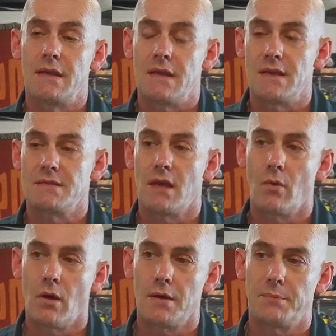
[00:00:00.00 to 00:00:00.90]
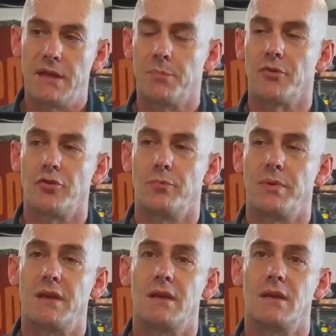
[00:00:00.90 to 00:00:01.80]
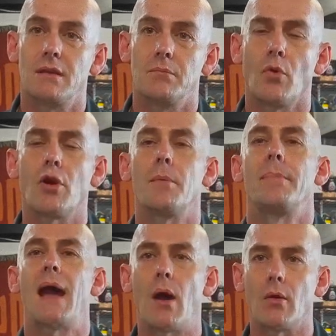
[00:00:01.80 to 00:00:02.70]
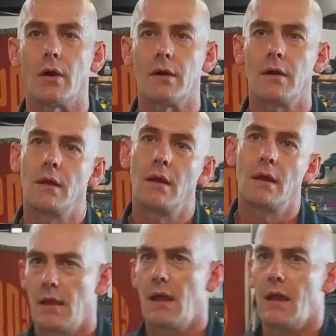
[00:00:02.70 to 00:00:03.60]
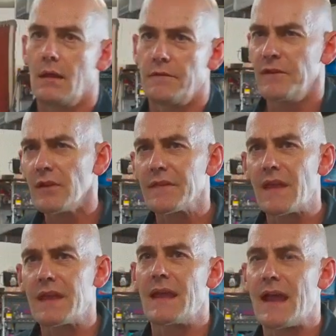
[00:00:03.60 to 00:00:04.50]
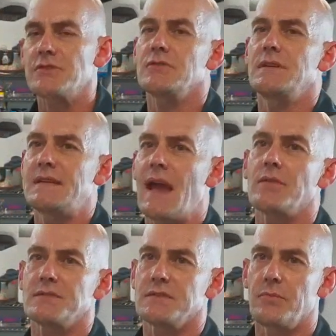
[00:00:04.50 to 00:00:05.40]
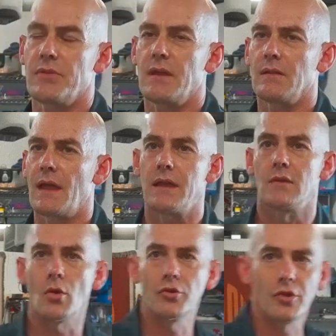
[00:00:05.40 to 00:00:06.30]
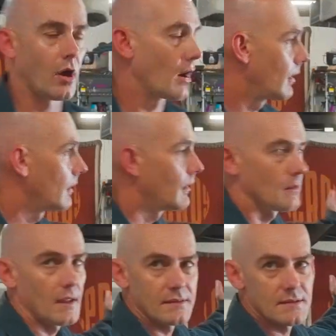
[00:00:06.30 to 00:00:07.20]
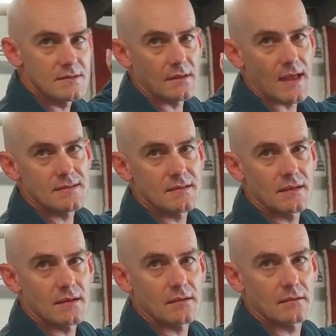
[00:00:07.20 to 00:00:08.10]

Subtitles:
is I want people to be more empowered and feel like they can actually tackle something like an old car, like this classic